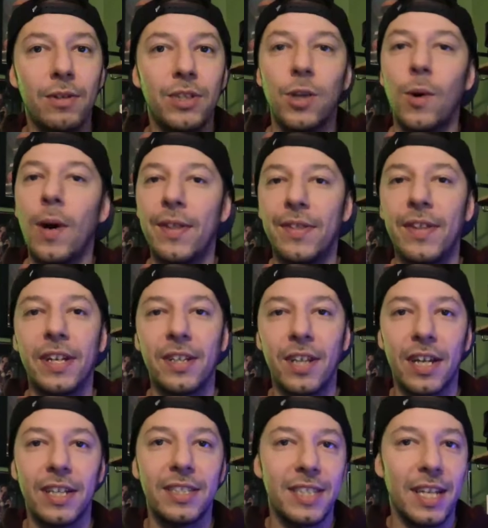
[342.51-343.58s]
So I think,
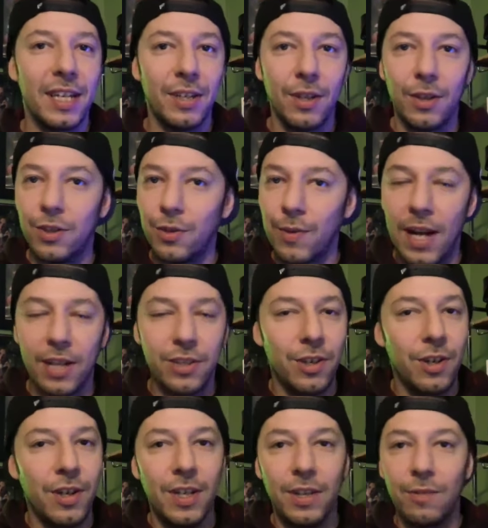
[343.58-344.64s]
like I said, the
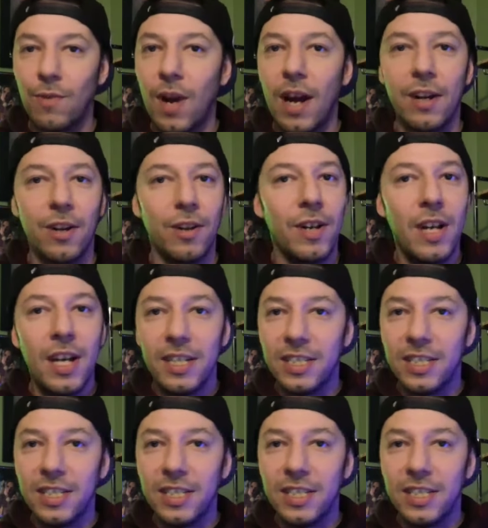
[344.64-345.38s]
director and writer,